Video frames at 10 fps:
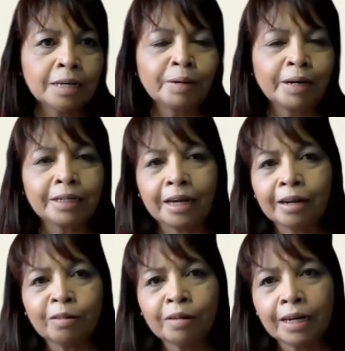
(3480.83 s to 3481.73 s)
um, you
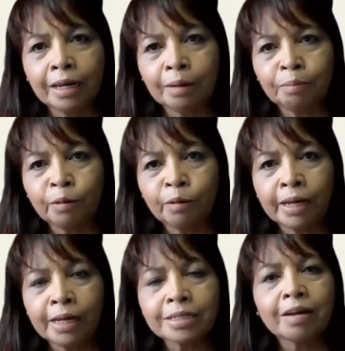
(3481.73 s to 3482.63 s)
know, of course, lead by
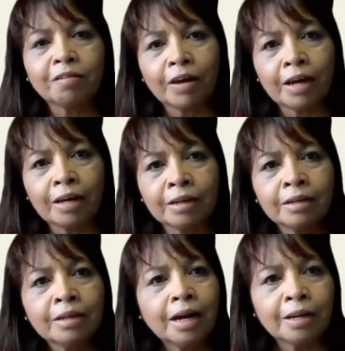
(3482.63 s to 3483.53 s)
example.
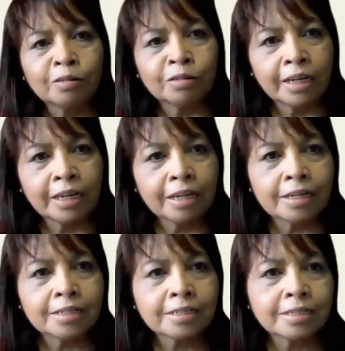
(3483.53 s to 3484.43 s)
And
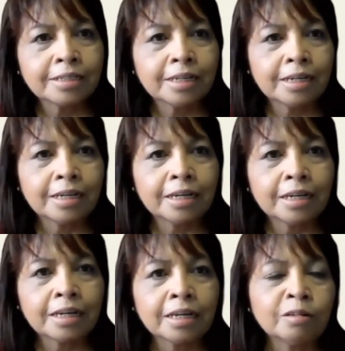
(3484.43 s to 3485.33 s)
leading by
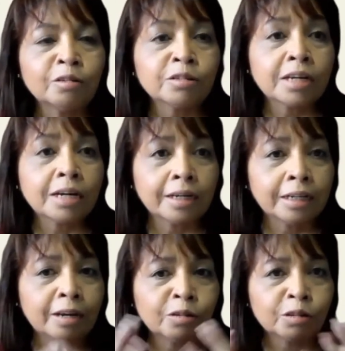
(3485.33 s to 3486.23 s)
example is
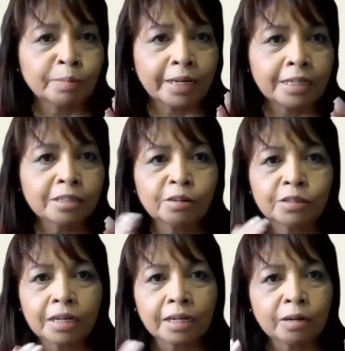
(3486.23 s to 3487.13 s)
uh,
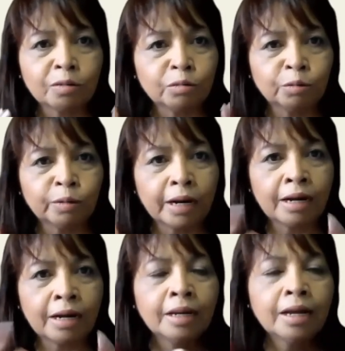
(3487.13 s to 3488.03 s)
to see the
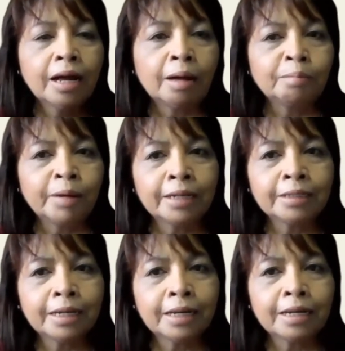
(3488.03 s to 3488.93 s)
leaders of
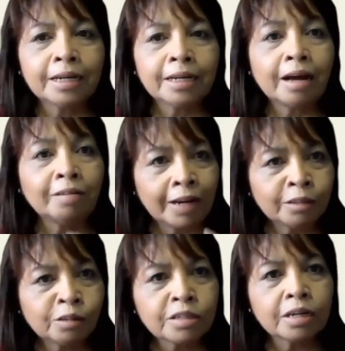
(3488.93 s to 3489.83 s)
um, ministries
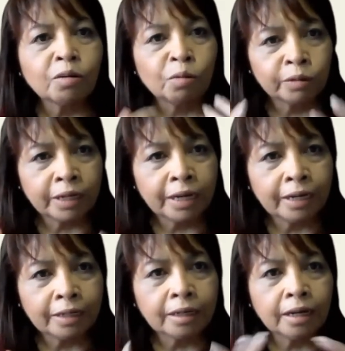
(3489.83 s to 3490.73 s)
of
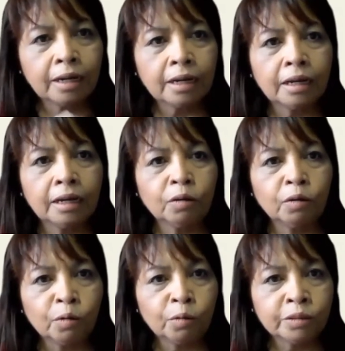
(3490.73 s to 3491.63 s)
agriculture and environment
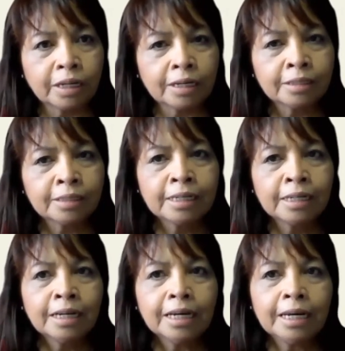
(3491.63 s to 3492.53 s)

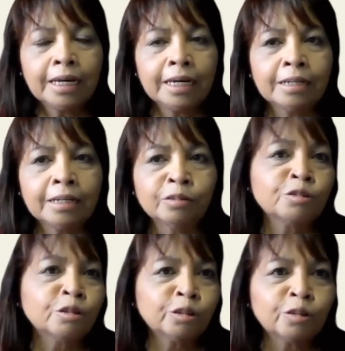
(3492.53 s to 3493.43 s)
talking to each other with a
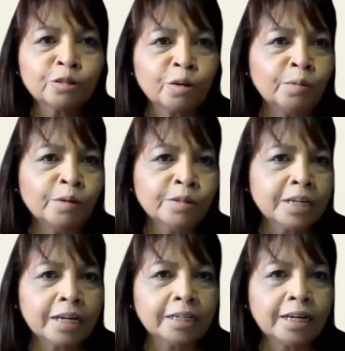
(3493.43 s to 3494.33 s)
joint
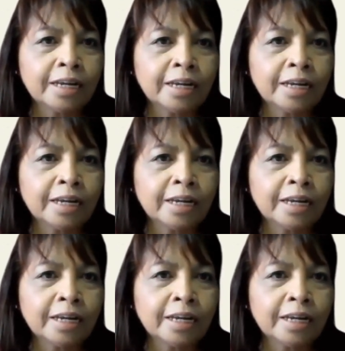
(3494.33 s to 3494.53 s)
agenda.